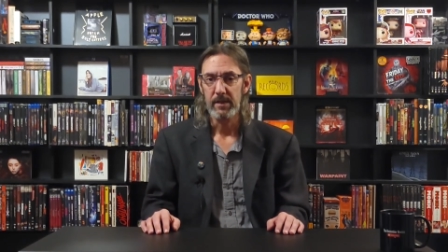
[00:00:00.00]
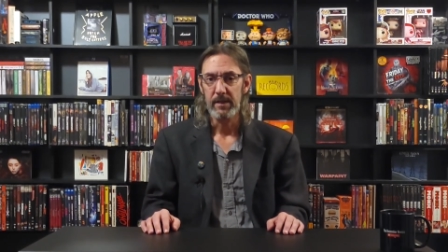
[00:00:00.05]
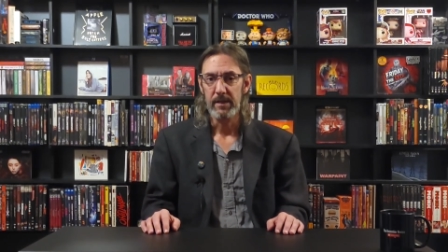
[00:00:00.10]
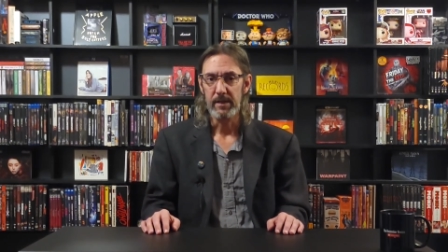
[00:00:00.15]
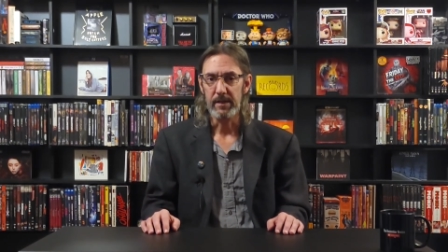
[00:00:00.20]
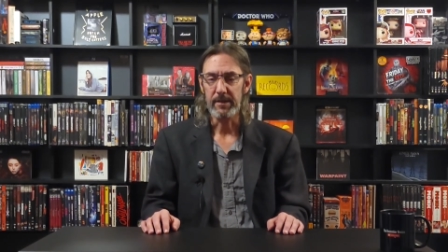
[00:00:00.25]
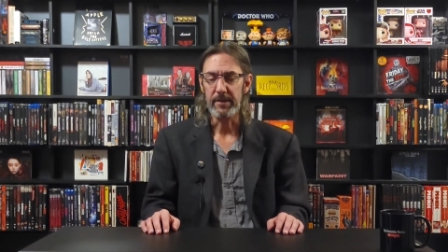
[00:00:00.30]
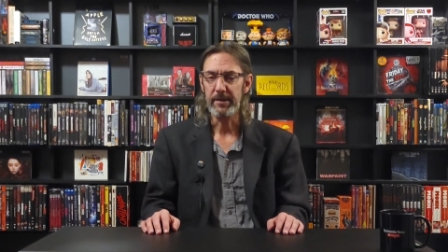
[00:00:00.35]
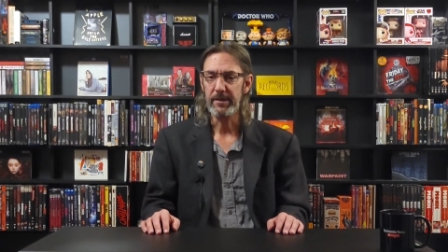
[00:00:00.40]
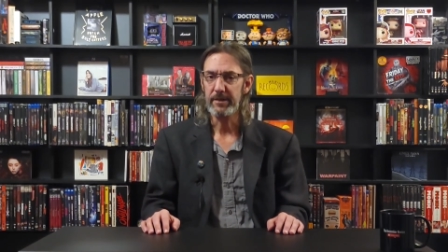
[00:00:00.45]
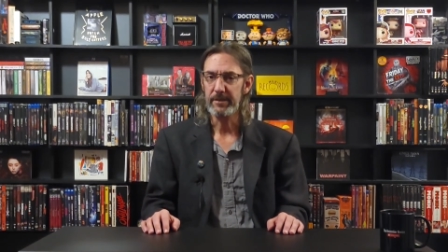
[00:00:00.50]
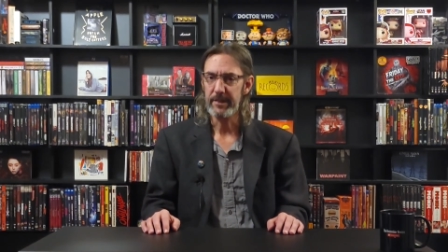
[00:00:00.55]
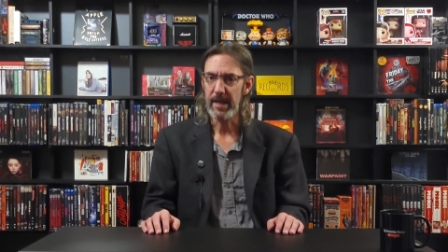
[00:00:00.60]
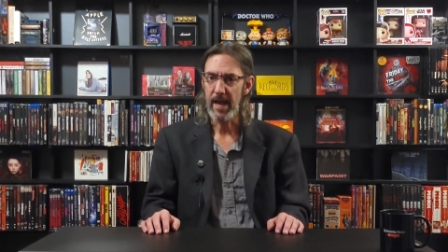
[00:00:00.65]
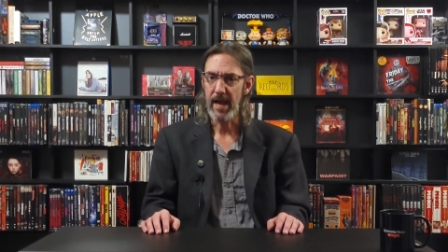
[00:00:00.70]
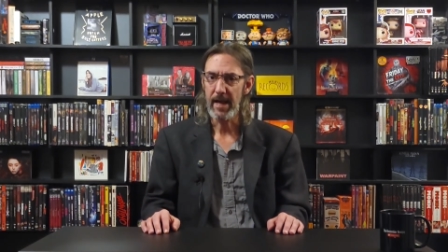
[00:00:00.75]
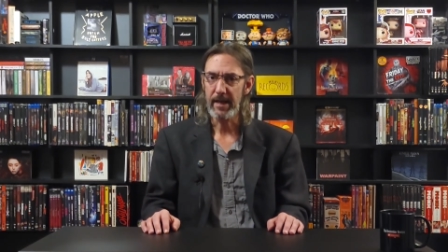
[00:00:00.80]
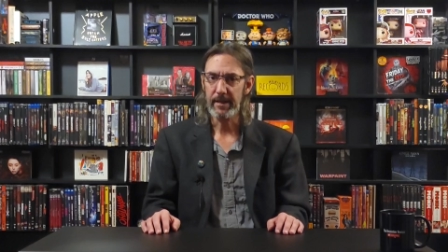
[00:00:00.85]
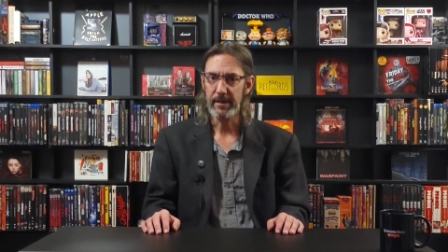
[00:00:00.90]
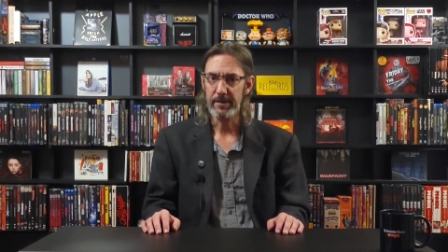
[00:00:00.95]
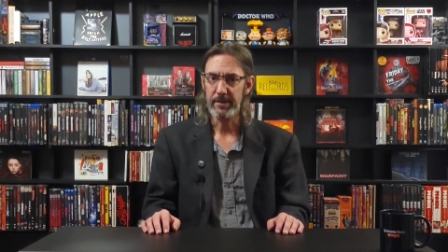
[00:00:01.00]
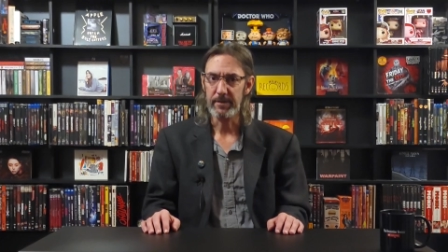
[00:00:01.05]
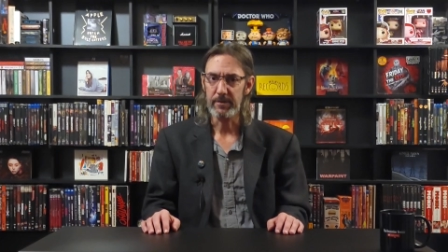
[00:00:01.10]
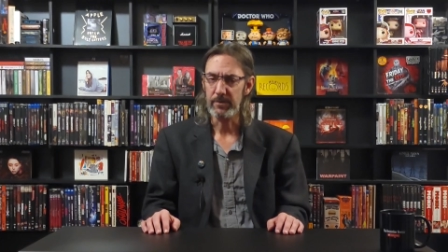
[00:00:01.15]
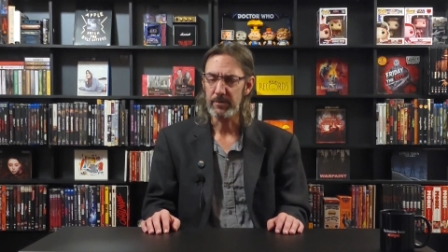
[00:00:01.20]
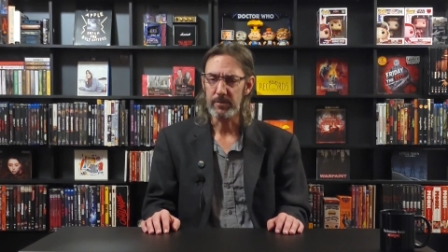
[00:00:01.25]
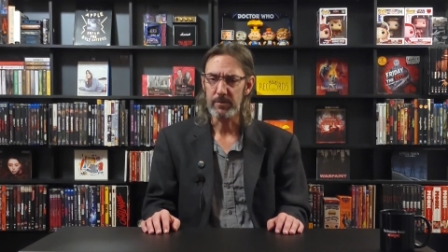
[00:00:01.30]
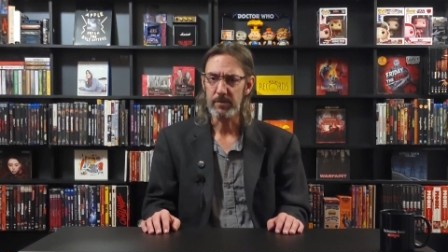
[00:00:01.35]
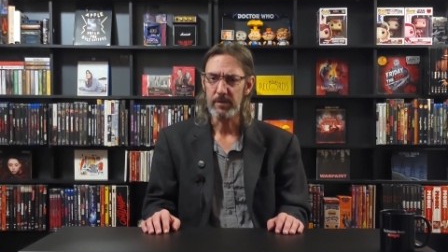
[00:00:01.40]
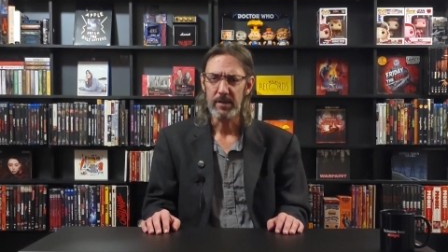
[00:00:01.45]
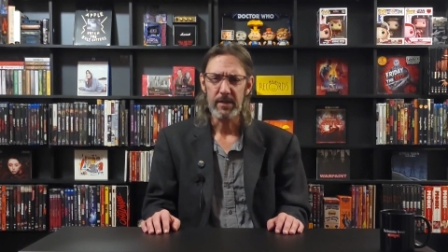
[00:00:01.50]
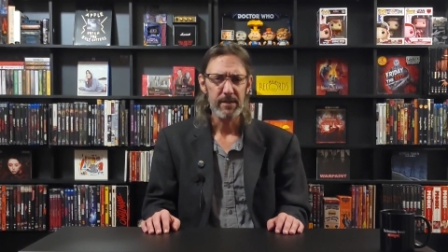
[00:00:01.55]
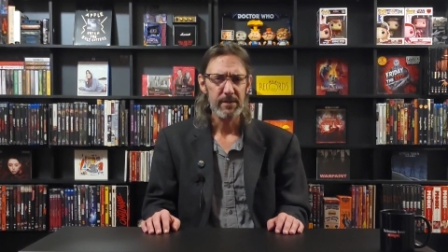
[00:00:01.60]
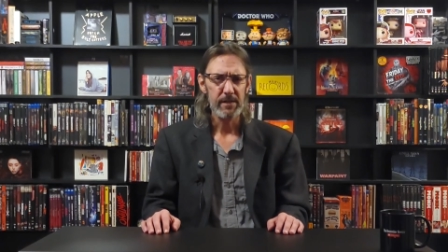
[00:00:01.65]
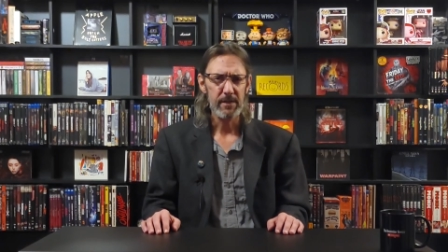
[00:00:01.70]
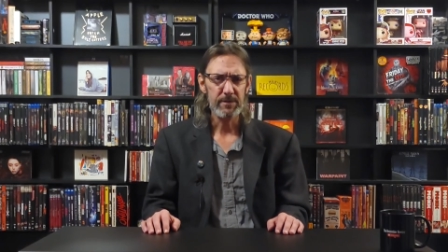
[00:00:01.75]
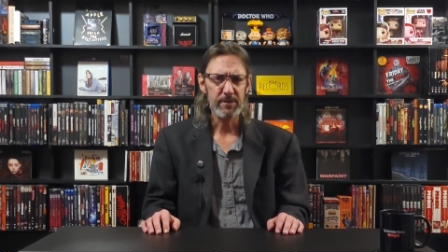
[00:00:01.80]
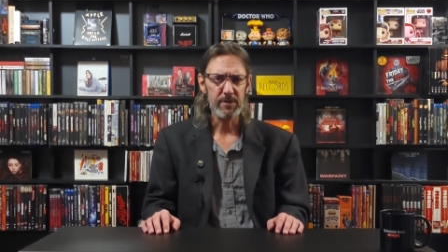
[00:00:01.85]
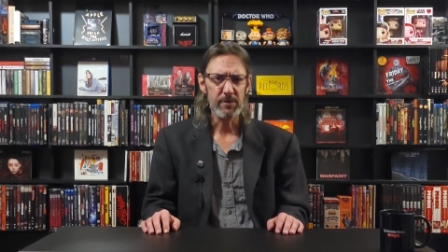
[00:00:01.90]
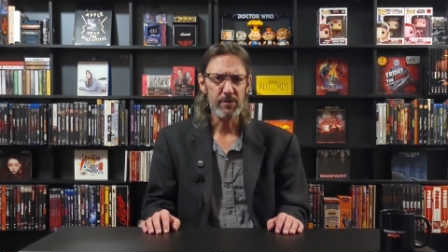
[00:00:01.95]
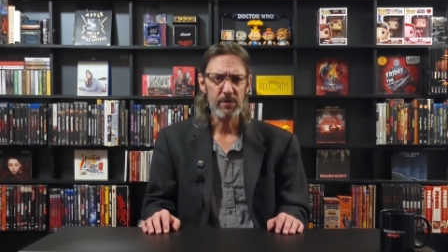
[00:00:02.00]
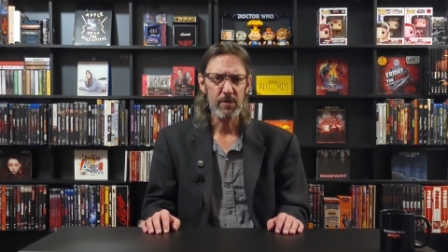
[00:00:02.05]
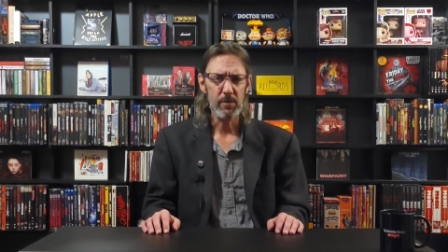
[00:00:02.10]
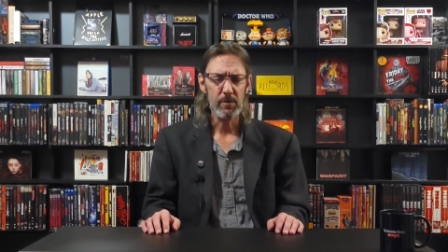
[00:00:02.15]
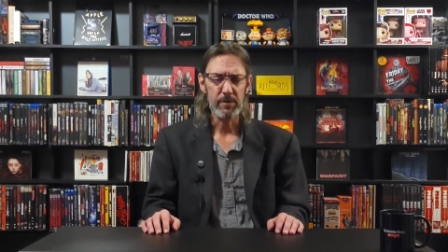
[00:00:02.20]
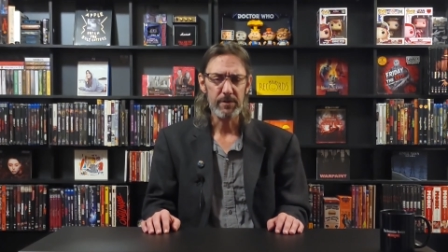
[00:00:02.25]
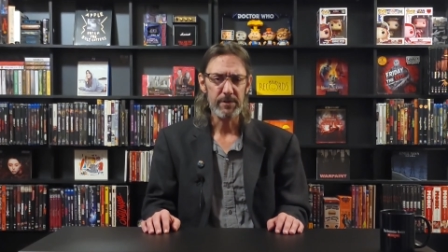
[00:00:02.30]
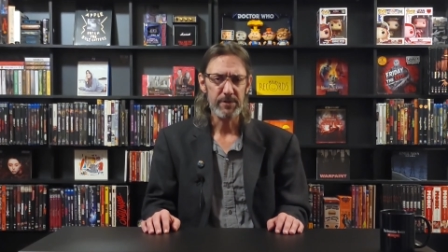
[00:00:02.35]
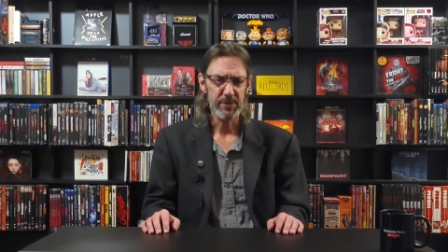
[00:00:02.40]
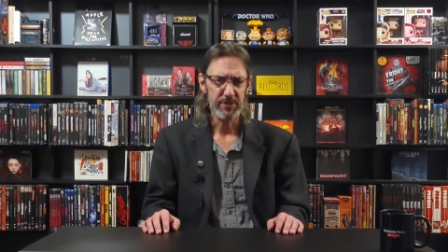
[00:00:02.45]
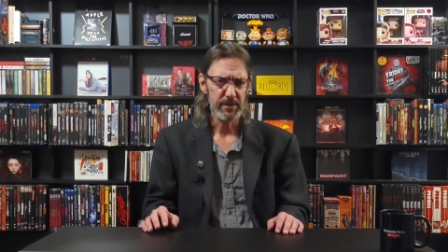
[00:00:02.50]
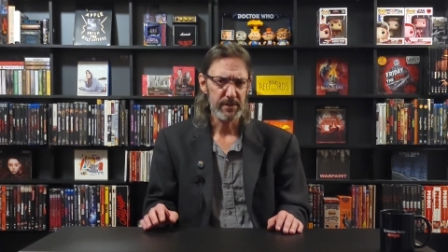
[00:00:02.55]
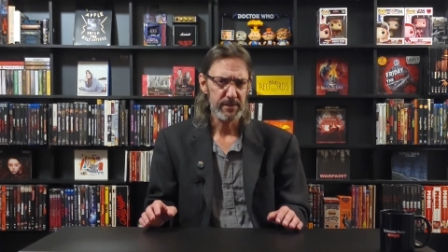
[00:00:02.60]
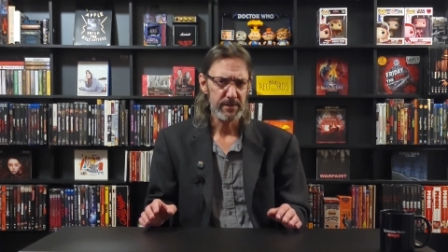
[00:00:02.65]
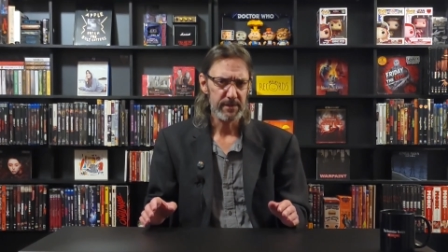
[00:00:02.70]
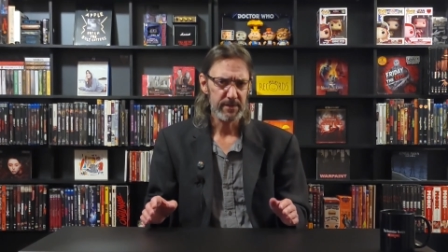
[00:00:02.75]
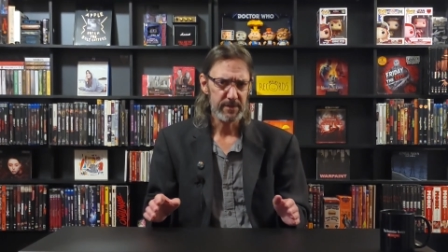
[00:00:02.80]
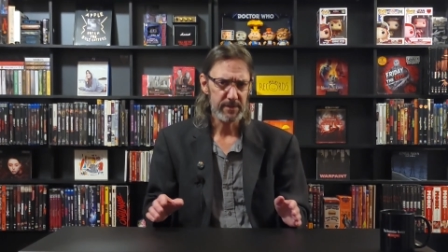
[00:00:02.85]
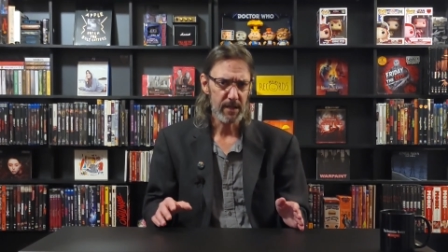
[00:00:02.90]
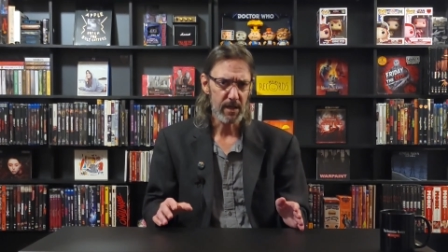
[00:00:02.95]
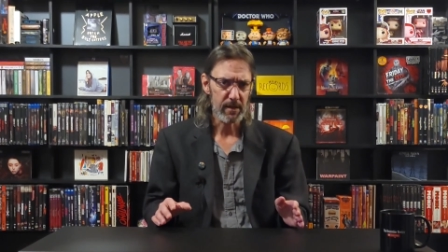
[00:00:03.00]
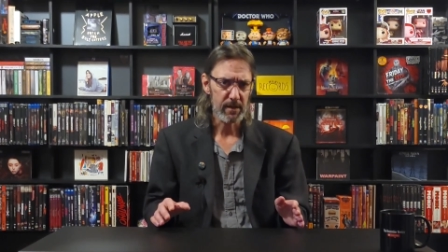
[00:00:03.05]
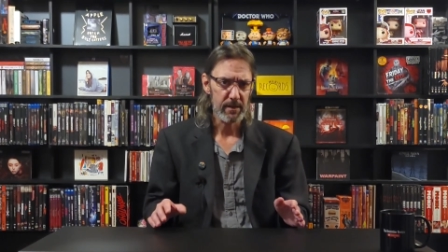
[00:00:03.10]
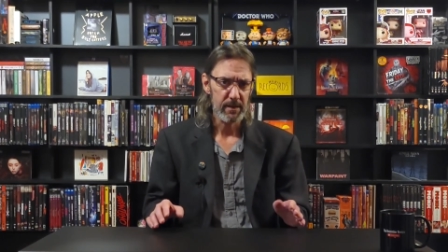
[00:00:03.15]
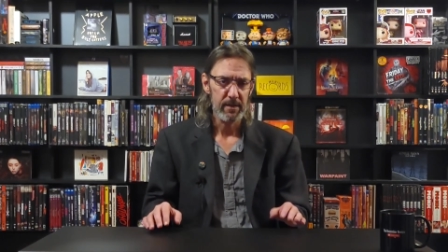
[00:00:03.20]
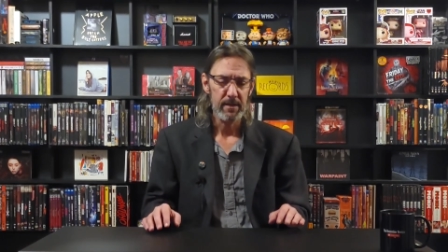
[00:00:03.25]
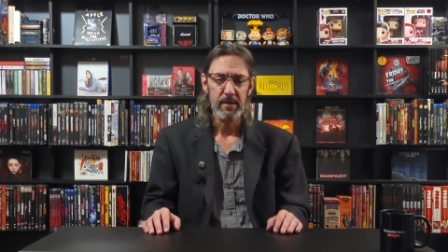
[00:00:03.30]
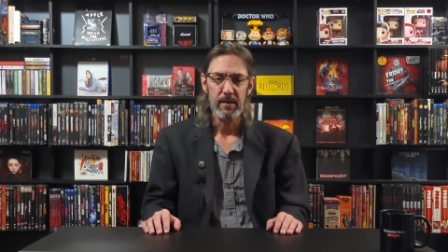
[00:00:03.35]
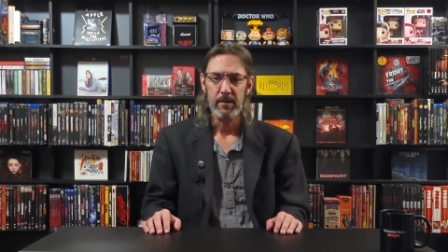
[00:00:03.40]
and here it's Agatha who doesn't know that she's stuck,